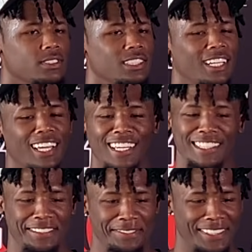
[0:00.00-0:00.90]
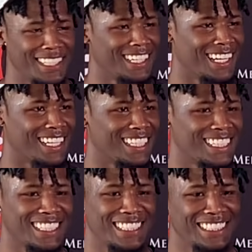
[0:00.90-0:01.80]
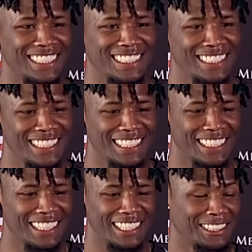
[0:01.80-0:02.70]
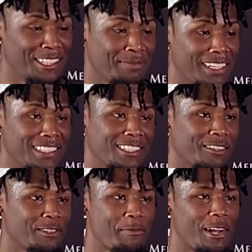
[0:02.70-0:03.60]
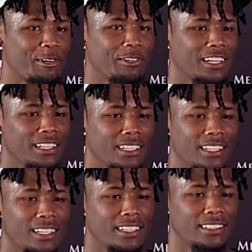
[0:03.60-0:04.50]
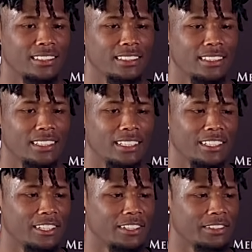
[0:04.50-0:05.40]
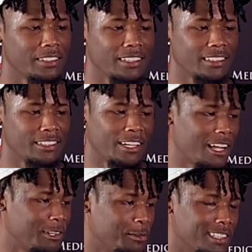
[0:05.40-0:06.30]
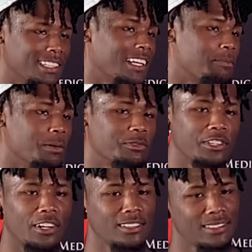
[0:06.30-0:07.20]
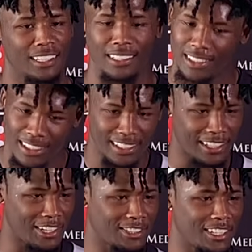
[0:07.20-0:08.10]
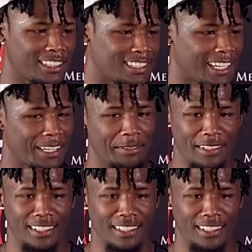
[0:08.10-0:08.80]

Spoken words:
Yeah, he's a funny guy. He's gonna be himself no matter what, and you know how Louisiana people talk. They all talk the same.